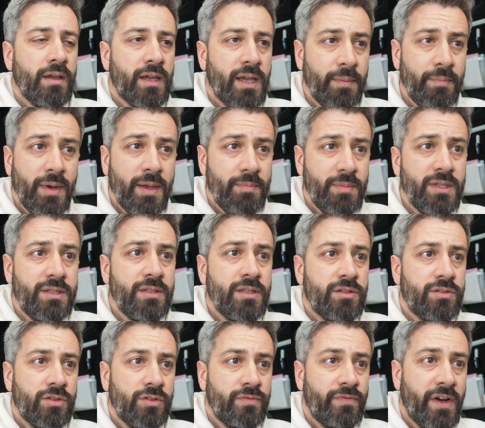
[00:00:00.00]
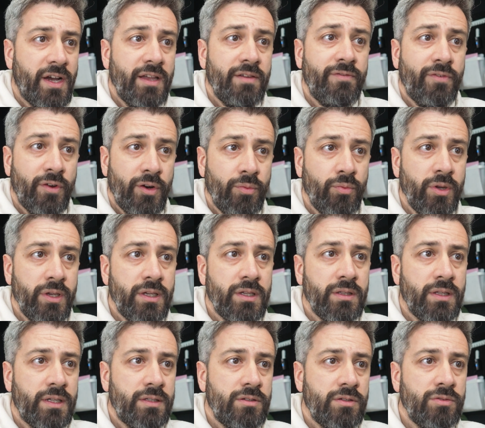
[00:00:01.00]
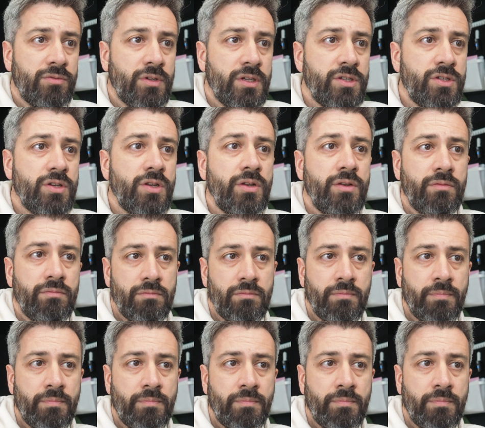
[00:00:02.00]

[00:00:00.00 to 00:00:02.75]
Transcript: Can my business survive for a week in that situation?